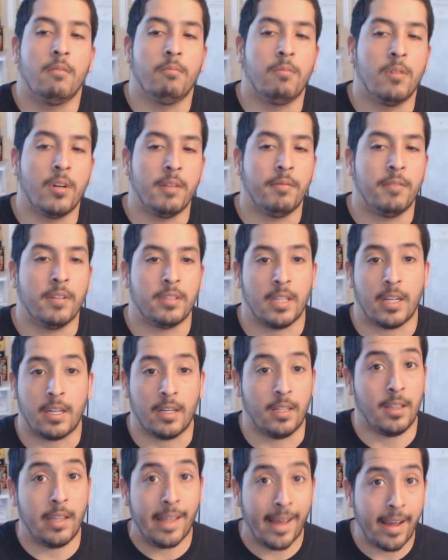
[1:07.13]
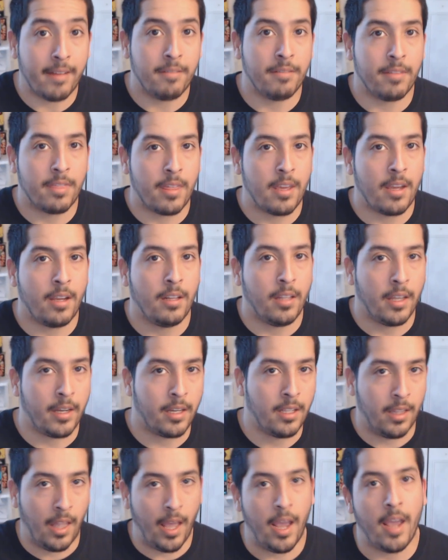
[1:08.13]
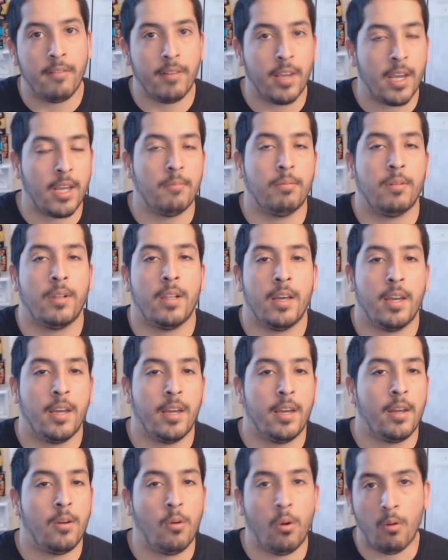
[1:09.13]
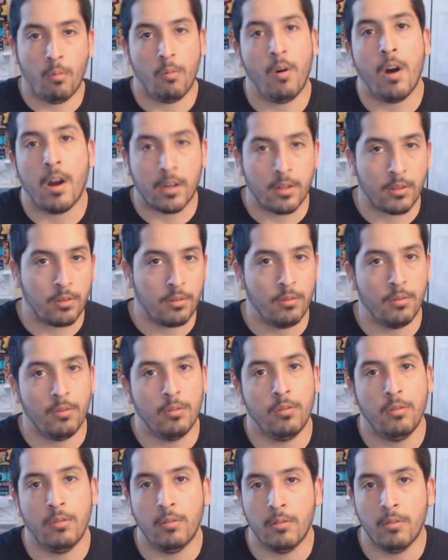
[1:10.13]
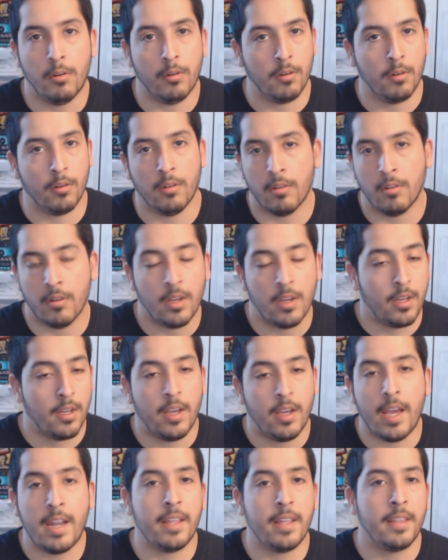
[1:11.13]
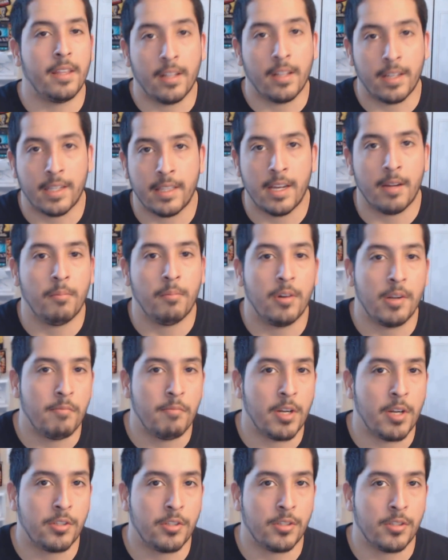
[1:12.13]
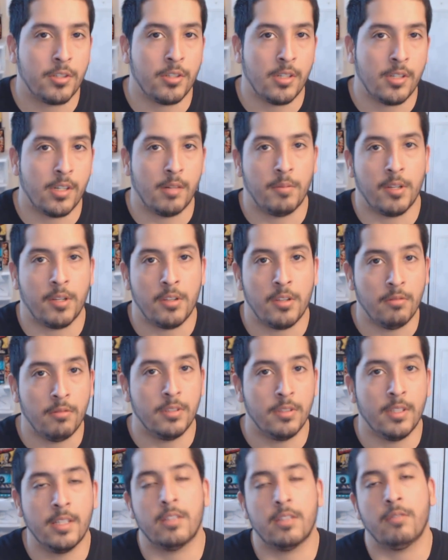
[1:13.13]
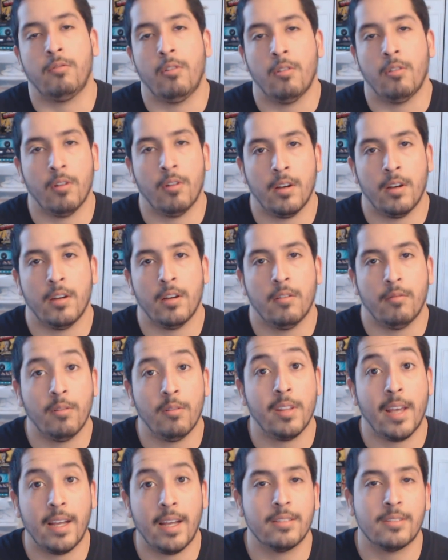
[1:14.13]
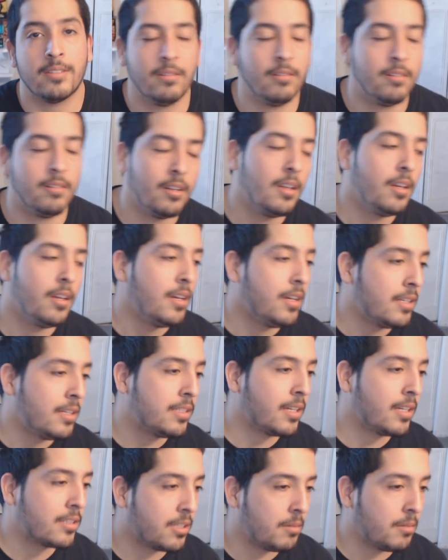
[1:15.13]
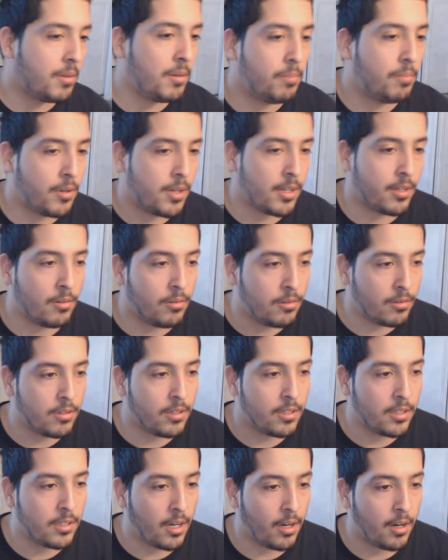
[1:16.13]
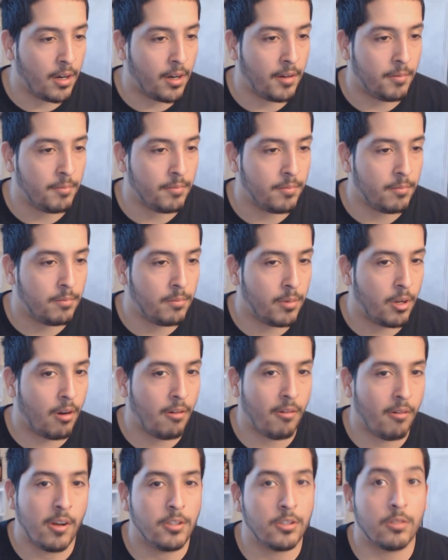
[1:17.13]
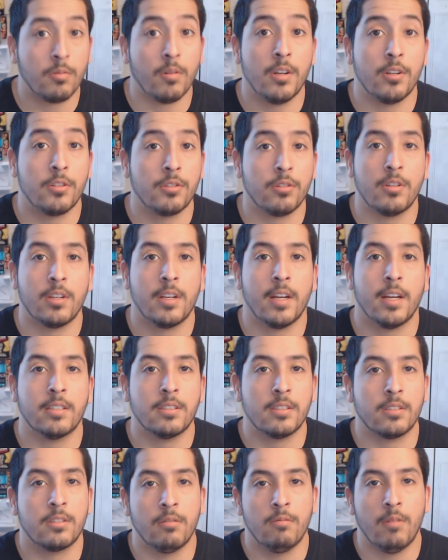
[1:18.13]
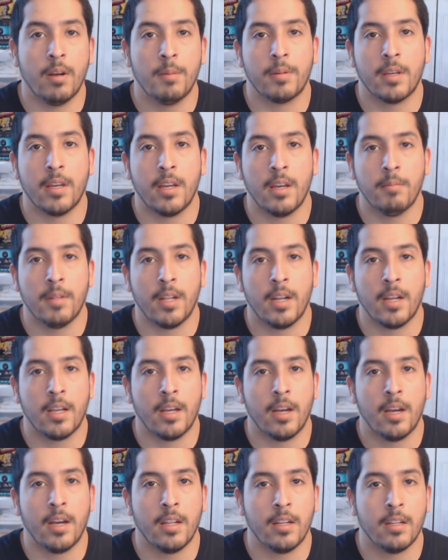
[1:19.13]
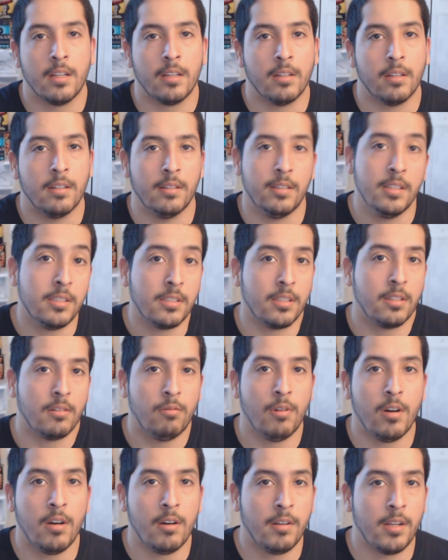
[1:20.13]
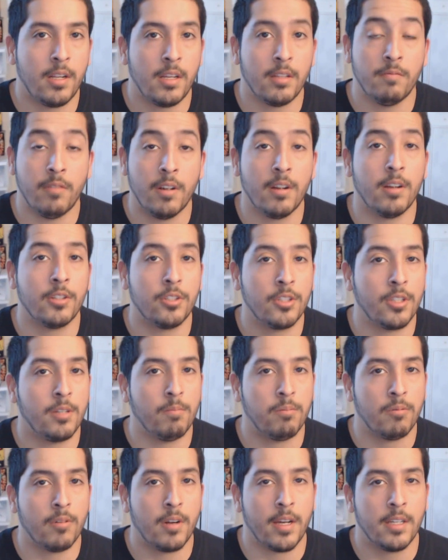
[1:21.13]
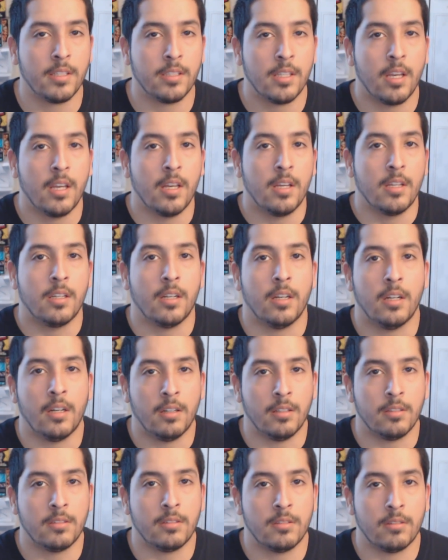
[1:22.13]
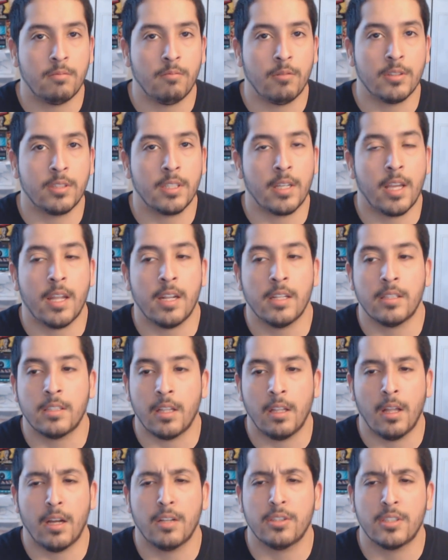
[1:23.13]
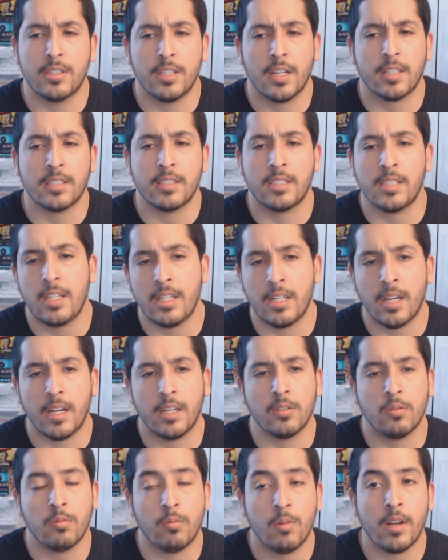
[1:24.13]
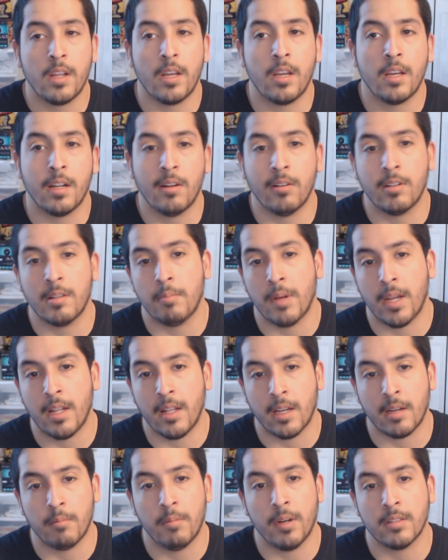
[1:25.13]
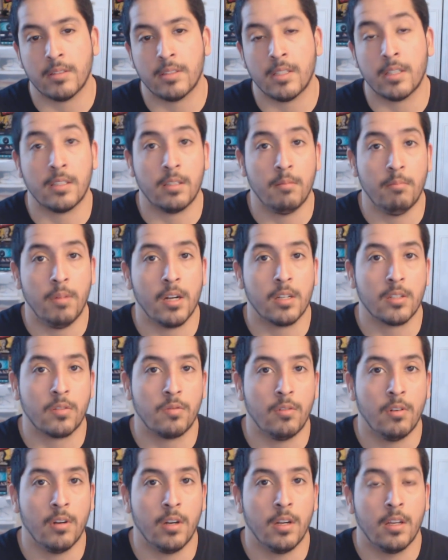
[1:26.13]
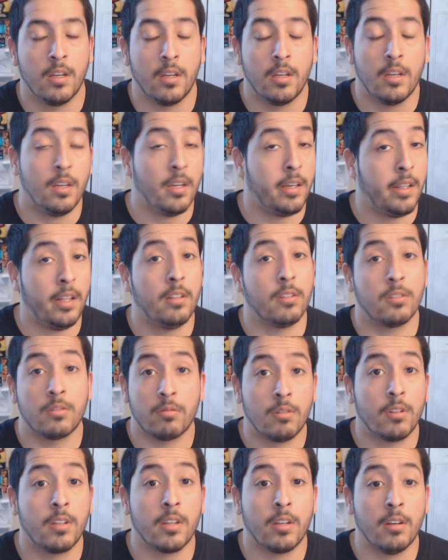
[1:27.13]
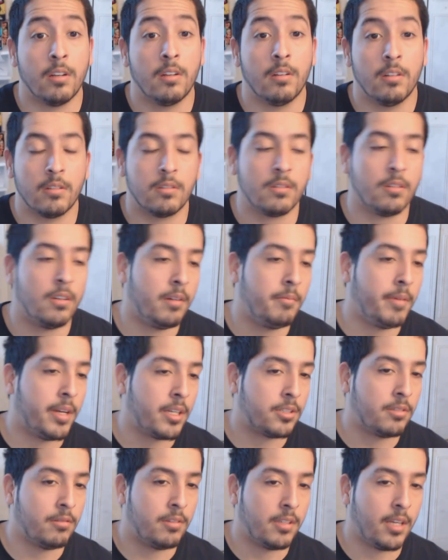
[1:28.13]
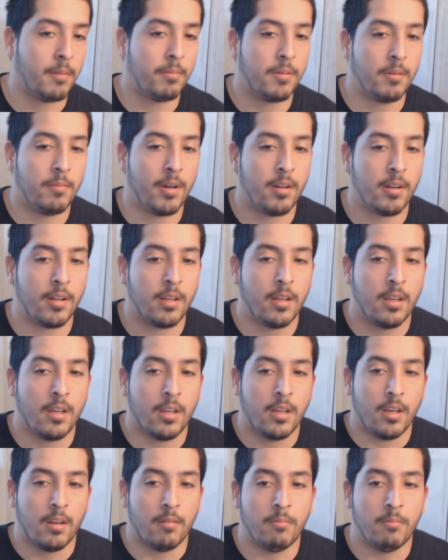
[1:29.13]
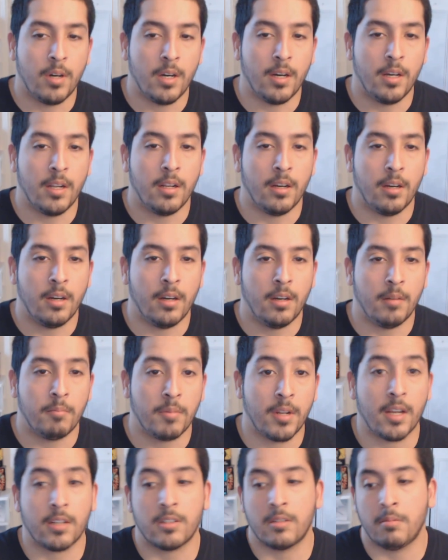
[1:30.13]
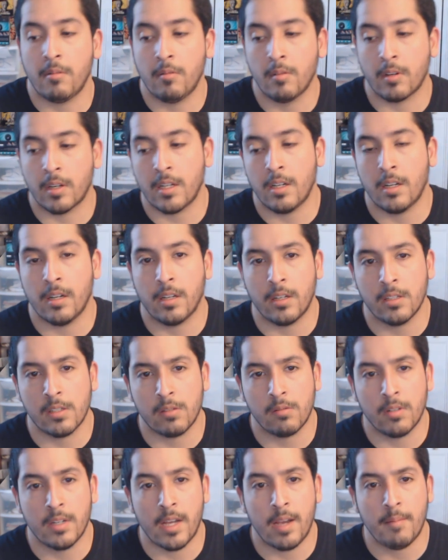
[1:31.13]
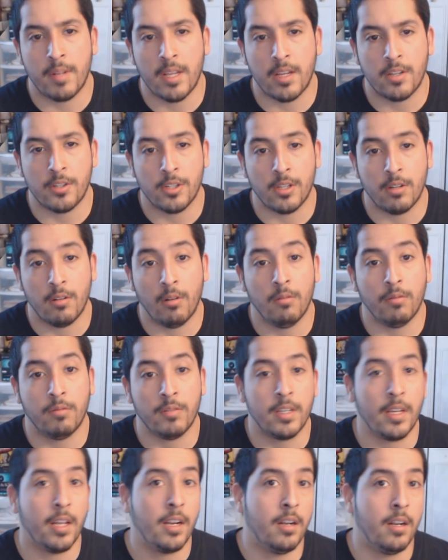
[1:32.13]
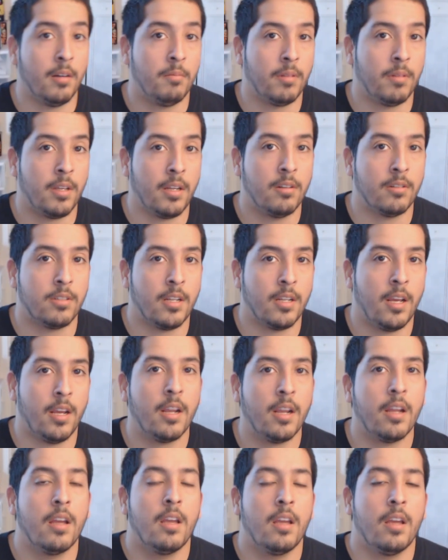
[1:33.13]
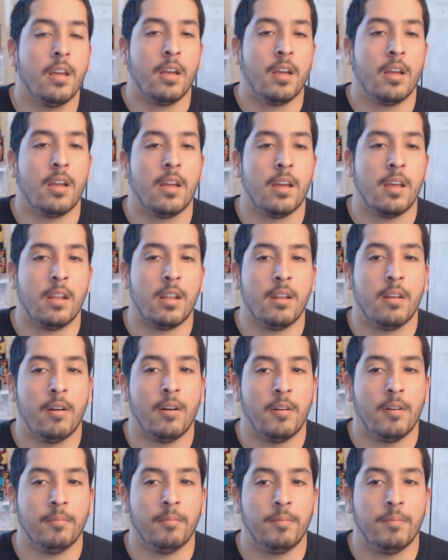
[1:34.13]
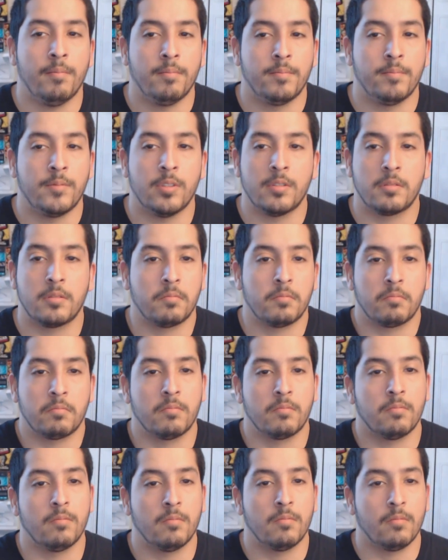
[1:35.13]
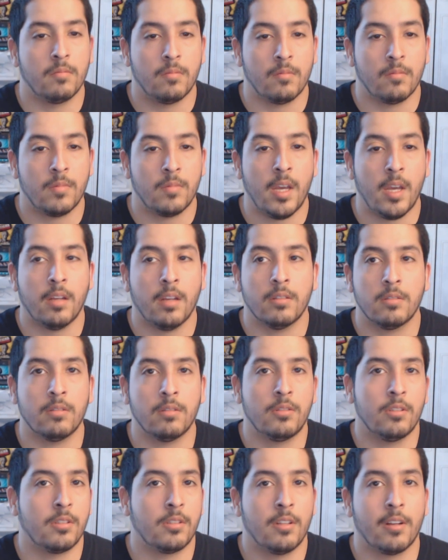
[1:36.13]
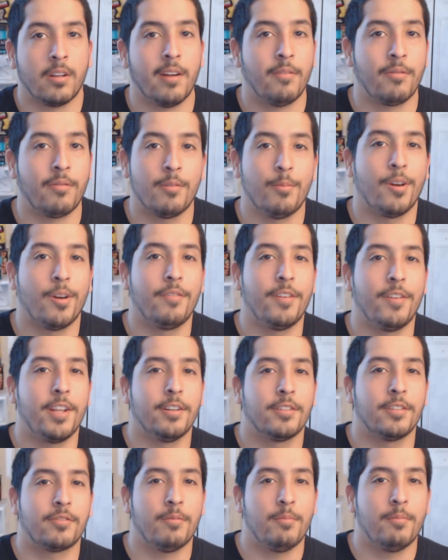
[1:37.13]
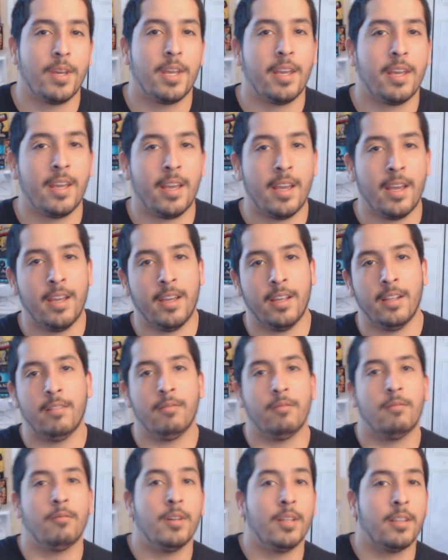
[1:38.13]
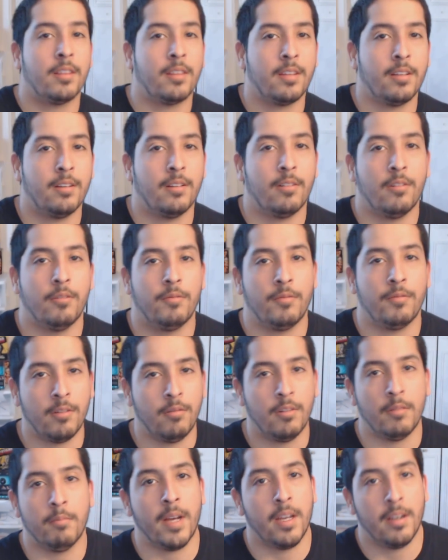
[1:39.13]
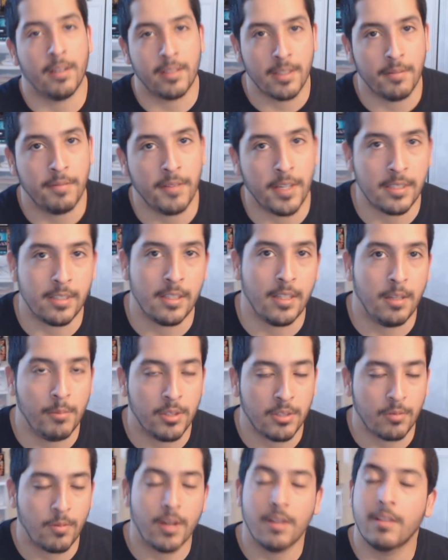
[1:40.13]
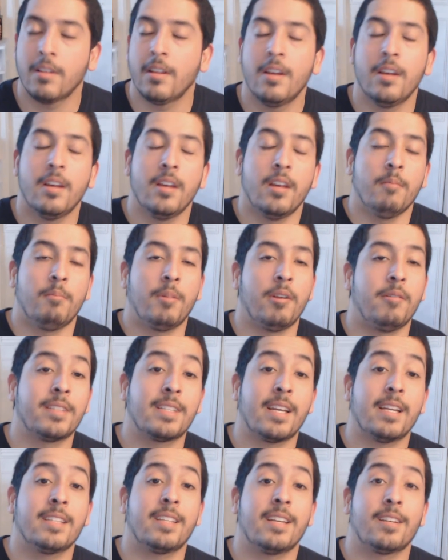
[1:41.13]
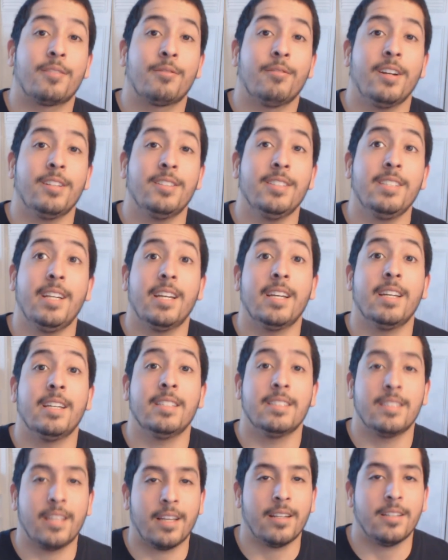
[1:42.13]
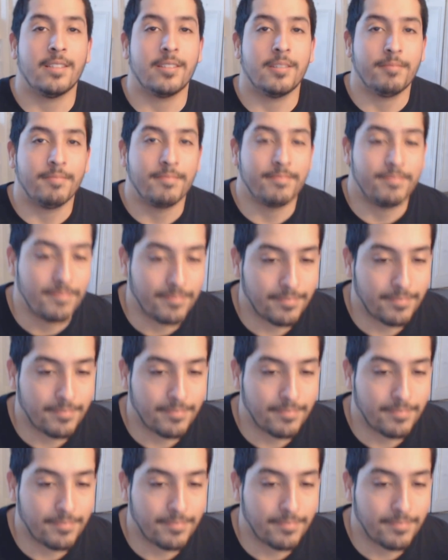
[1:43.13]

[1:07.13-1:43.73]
But if it's like a live thing, like a live gameplay or a walkthrough or anything like that, pretty much I'm going to use this for uh, for that. So it's actually going to be pretty cool. Um, but all I just wanted to show you guys is the webcam that I got, uh, decent quality, very cheap price. Uh, once again, it's a Logitech C920, and I only paid like about 60 bucks for it, and it looks really good, so I'm actually really happy about it. But uh, I'm going to actually be working on a Gears of War Damnation, hopefully get it up later today, and um, just, yeah, so just look out for more videos from me and with, hopefully with my ugly face in them as well. But anyways, guys, thanks for watching, and take it easy.